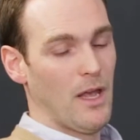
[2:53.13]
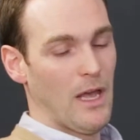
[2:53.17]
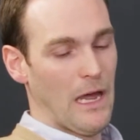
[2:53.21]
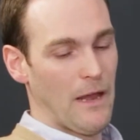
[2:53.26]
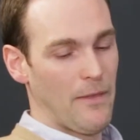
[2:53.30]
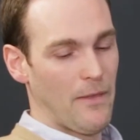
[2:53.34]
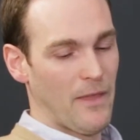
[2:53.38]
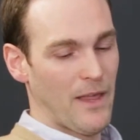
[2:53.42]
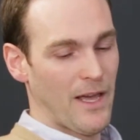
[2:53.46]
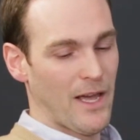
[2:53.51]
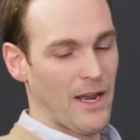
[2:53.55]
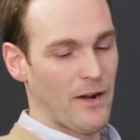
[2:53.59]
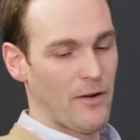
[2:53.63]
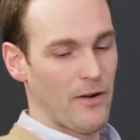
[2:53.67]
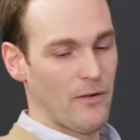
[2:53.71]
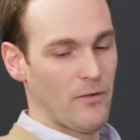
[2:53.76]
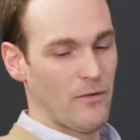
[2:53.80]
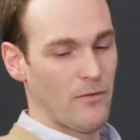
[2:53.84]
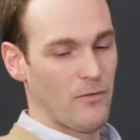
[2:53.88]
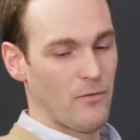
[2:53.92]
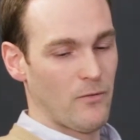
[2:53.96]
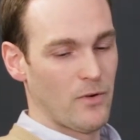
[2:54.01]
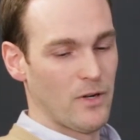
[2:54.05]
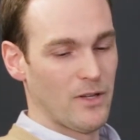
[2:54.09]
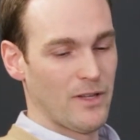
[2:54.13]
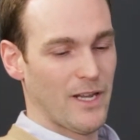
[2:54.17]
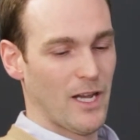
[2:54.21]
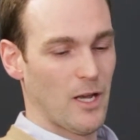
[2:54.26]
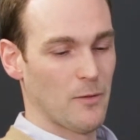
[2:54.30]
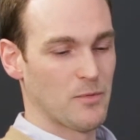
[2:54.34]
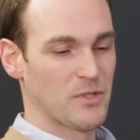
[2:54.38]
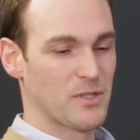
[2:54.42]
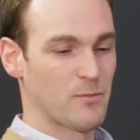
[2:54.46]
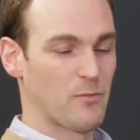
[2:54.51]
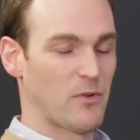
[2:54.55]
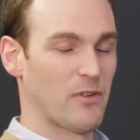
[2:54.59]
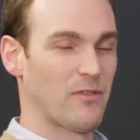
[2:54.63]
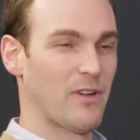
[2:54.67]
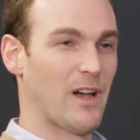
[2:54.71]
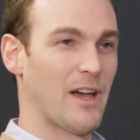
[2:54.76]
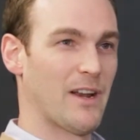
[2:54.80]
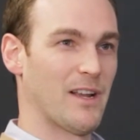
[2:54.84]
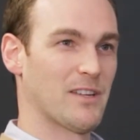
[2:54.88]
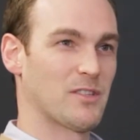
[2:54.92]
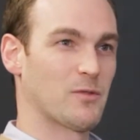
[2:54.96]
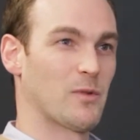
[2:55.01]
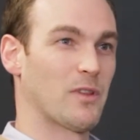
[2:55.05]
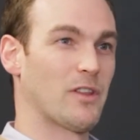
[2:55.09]
And that really helps
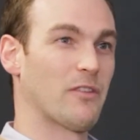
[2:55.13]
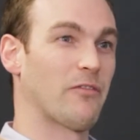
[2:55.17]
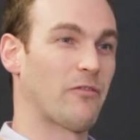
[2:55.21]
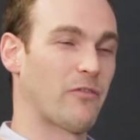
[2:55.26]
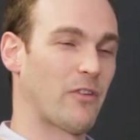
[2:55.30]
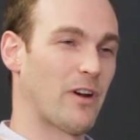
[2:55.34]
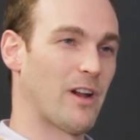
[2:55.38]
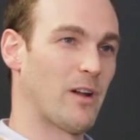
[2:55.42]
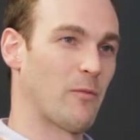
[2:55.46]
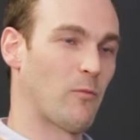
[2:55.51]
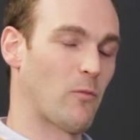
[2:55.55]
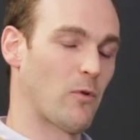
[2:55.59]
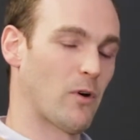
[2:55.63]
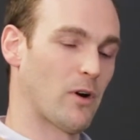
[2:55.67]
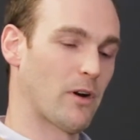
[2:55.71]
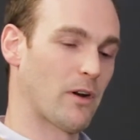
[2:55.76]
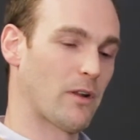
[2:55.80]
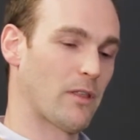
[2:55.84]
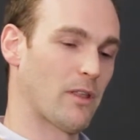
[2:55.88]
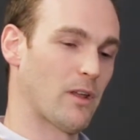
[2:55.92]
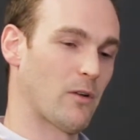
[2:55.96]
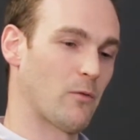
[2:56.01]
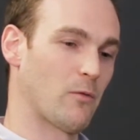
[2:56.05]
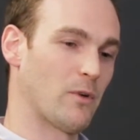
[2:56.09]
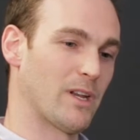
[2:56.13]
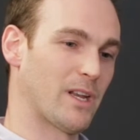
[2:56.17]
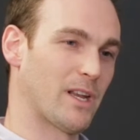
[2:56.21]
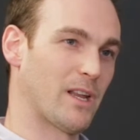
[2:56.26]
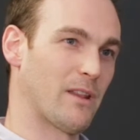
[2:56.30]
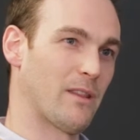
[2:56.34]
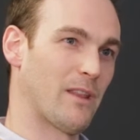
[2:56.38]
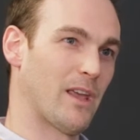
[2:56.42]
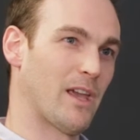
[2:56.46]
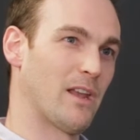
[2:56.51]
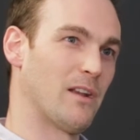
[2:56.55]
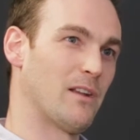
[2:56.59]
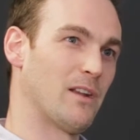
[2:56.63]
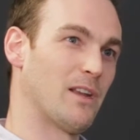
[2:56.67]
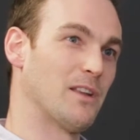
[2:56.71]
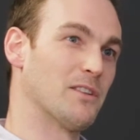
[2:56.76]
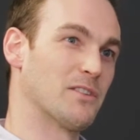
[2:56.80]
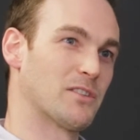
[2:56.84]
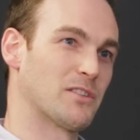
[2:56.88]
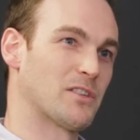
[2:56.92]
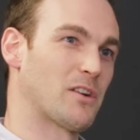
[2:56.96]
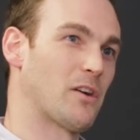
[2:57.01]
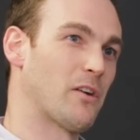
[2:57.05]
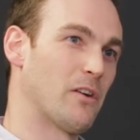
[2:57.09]
provide us with a framework that we can then
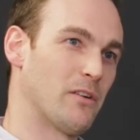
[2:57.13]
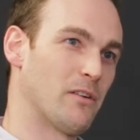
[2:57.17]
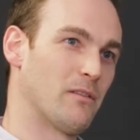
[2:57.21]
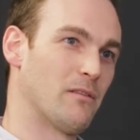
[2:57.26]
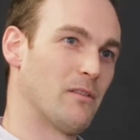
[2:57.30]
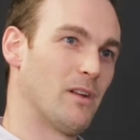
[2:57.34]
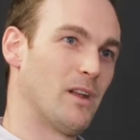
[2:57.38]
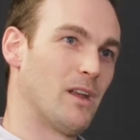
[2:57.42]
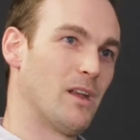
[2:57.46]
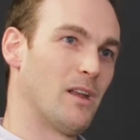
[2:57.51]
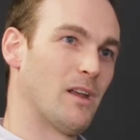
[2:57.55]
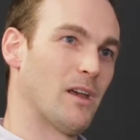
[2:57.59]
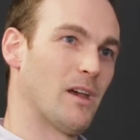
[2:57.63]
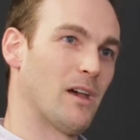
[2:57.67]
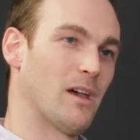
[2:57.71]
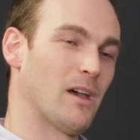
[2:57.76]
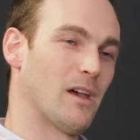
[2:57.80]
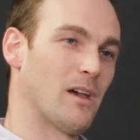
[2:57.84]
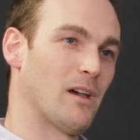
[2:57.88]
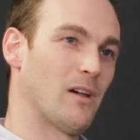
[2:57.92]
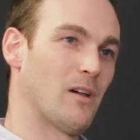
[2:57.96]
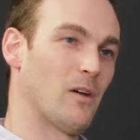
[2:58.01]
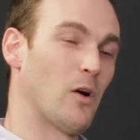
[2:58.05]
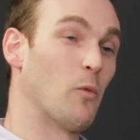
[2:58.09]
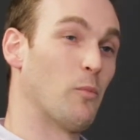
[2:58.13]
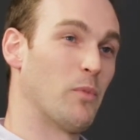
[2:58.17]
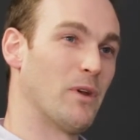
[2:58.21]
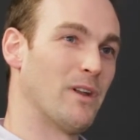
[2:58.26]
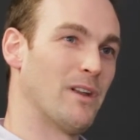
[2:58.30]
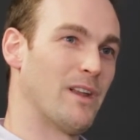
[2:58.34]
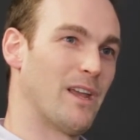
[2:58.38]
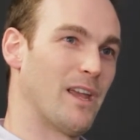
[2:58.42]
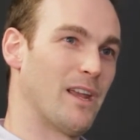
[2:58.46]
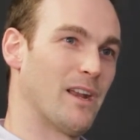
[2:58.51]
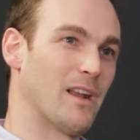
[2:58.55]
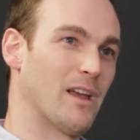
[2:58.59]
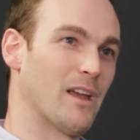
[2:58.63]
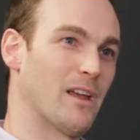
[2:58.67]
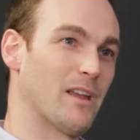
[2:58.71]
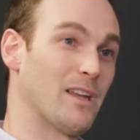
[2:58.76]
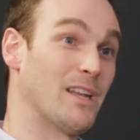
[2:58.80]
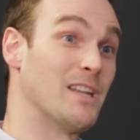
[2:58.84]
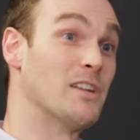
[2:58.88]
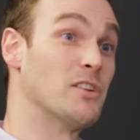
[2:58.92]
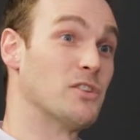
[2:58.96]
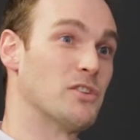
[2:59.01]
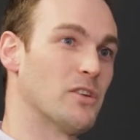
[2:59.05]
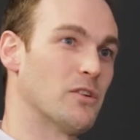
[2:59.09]
insert open data
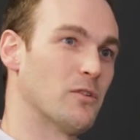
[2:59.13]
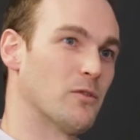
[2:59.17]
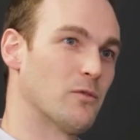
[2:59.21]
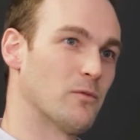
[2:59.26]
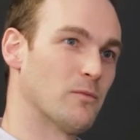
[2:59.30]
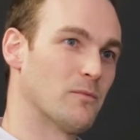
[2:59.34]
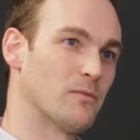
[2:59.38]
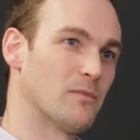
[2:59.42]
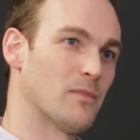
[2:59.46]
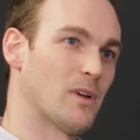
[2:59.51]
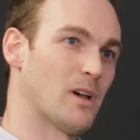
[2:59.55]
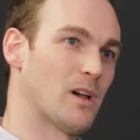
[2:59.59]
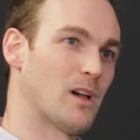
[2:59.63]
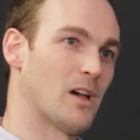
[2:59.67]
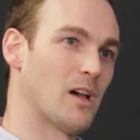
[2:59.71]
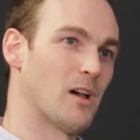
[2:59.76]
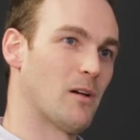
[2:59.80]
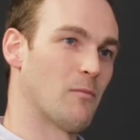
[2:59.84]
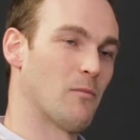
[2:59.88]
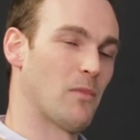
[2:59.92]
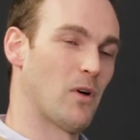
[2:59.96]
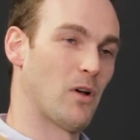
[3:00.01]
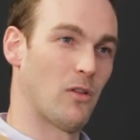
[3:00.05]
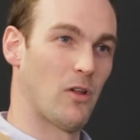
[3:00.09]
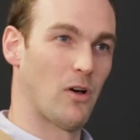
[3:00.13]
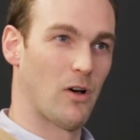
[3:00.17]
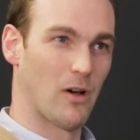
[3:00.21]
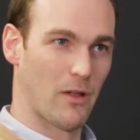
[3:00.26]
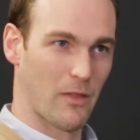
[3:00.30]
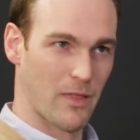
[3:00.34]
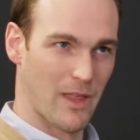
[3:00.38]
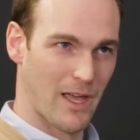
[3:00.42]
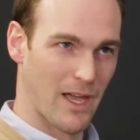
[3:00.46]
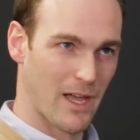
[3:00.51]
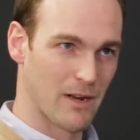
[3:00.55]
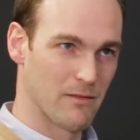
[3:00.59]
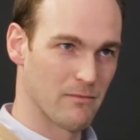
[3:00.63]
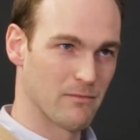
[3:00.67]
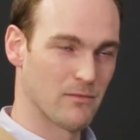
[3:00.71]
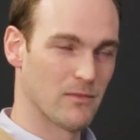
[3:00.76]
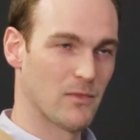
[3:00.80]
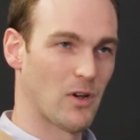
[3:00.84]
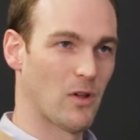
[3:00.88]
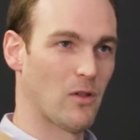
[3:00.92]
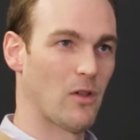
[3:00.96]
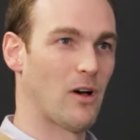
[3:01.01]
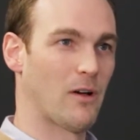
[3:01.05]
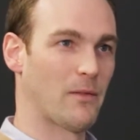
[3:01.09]
into along
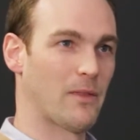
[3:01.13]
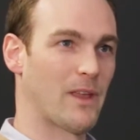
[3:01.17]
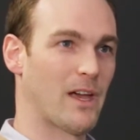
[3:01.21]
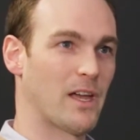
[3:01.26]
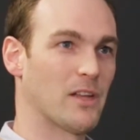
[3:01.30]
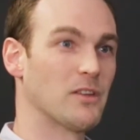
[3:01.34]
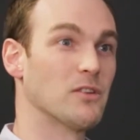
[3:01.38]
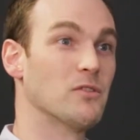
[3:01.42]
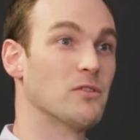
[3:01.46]
that